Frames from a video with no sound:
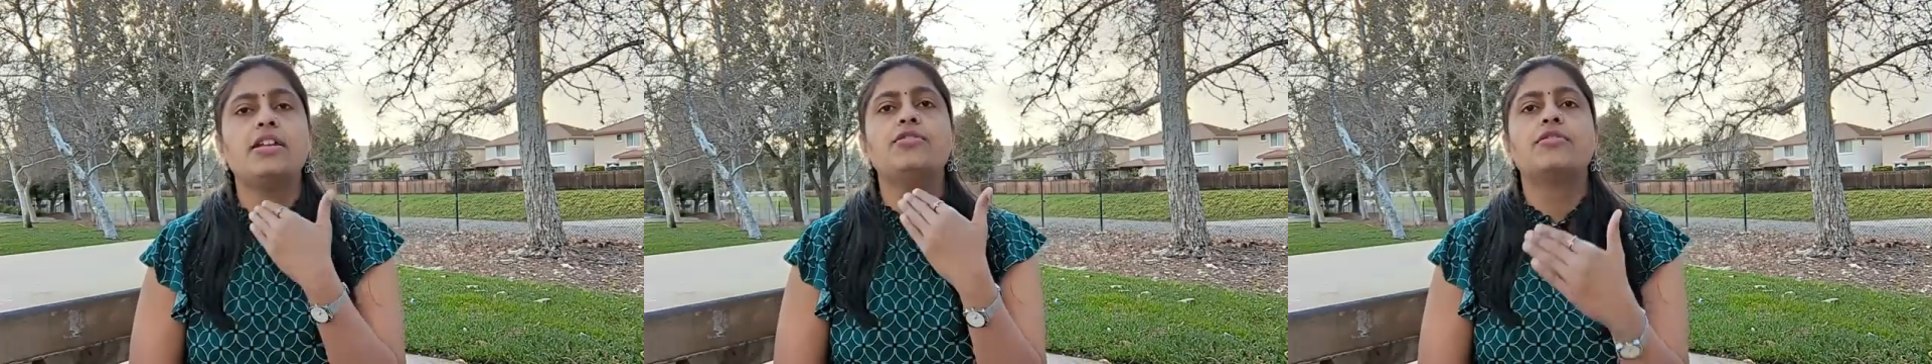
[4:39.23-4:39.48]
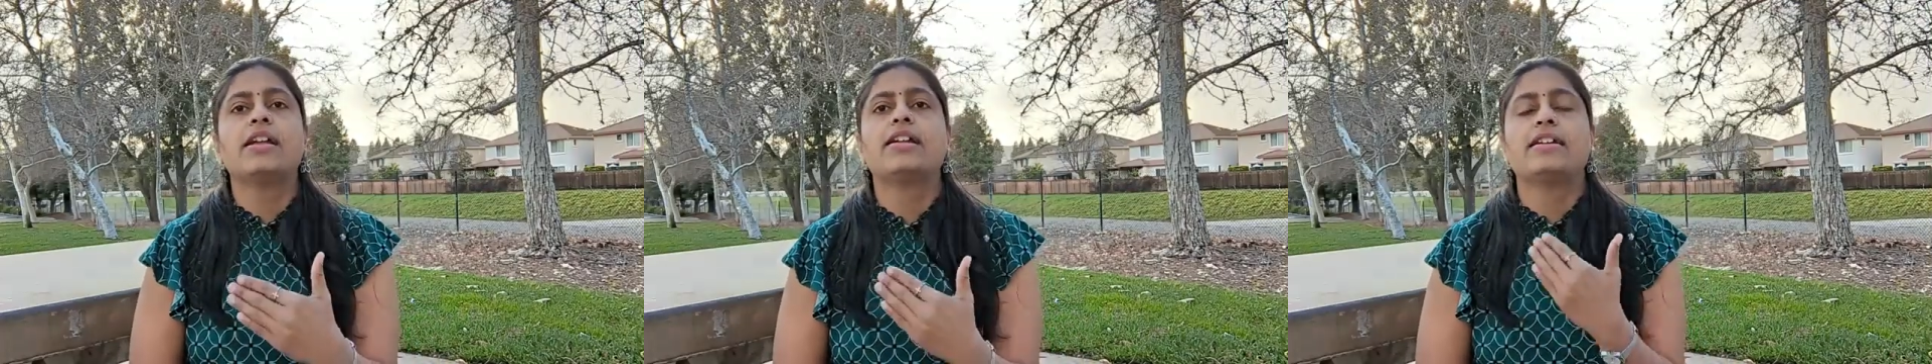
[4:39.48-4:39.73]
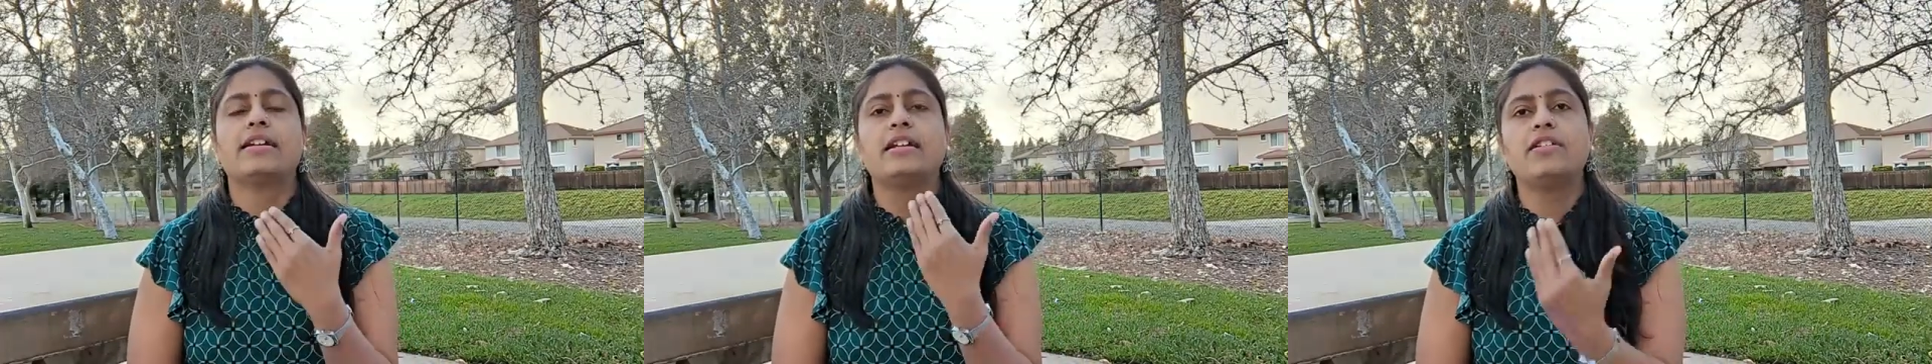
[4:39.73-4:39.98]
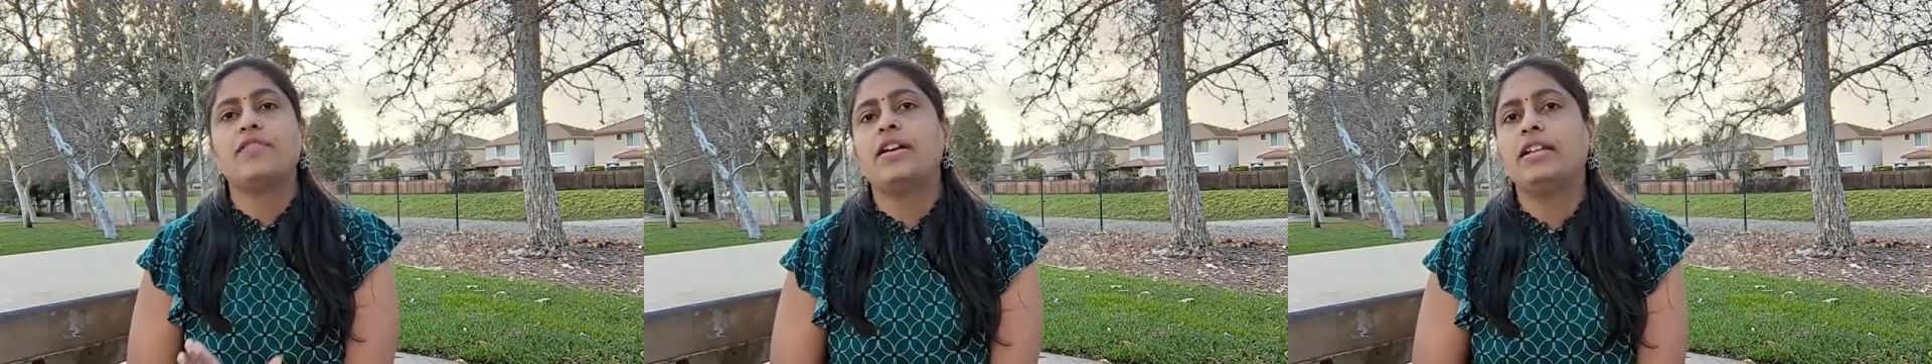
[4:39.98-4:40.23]
you can
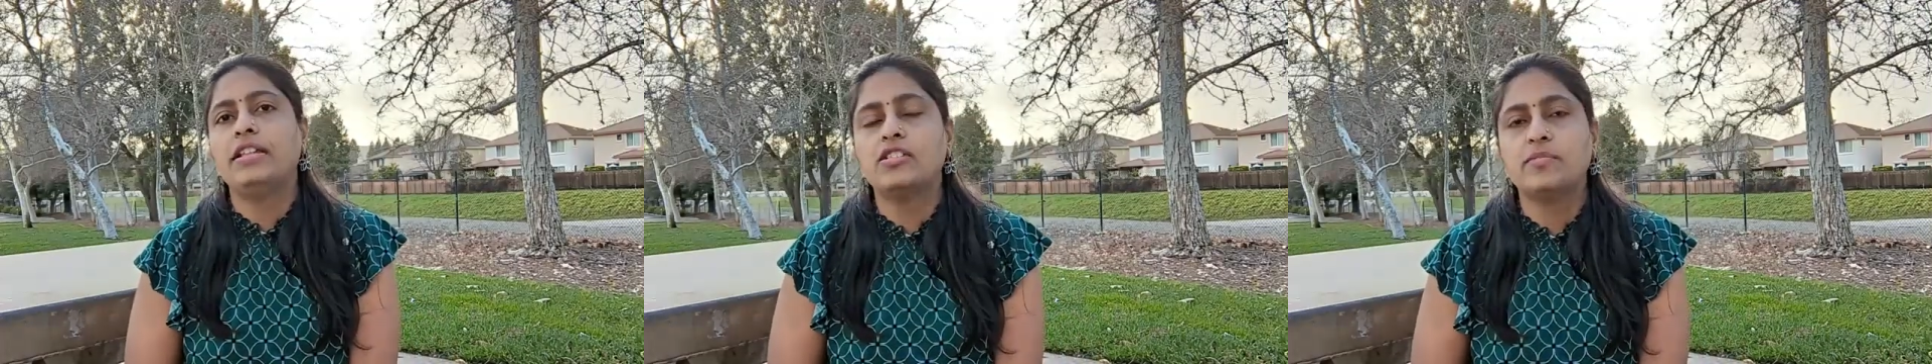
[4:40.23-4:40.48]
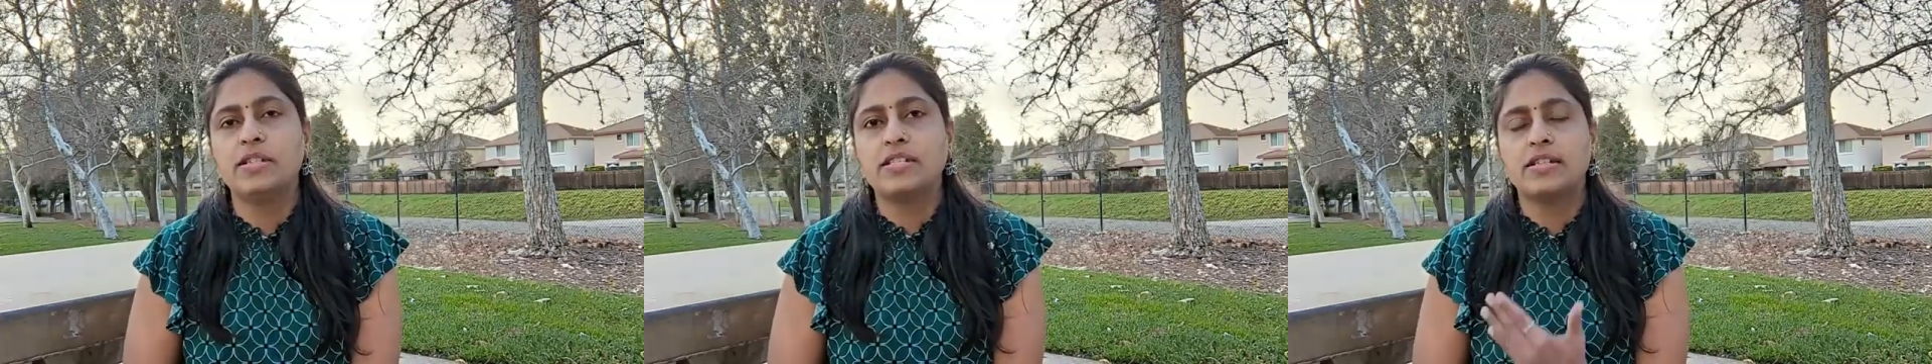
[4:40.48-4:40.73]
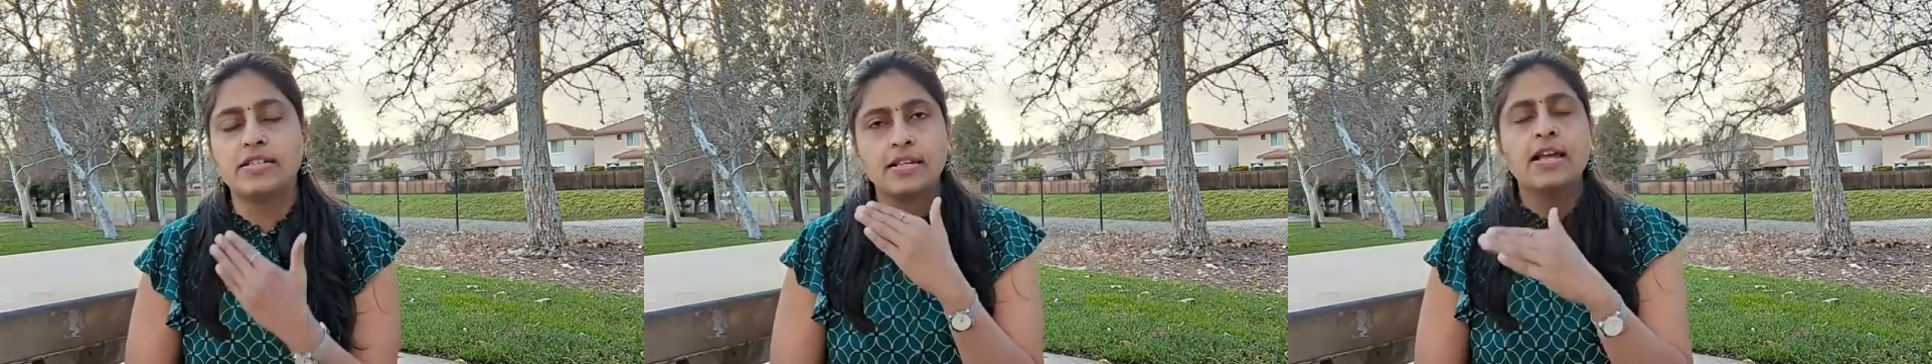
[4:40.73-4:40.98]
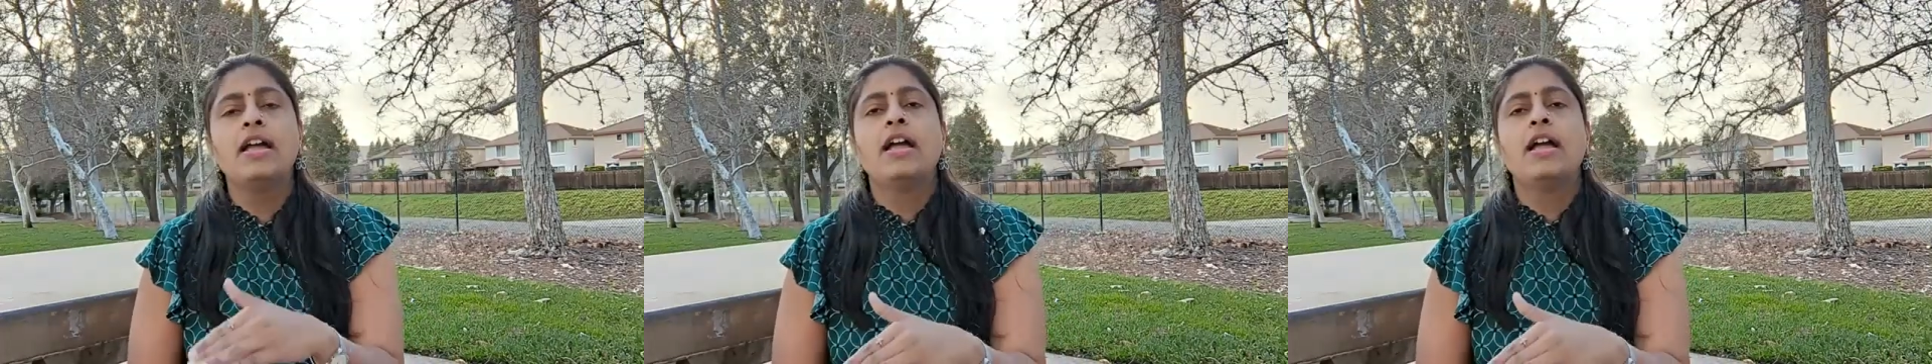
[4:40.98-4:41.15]
rectify these mistakes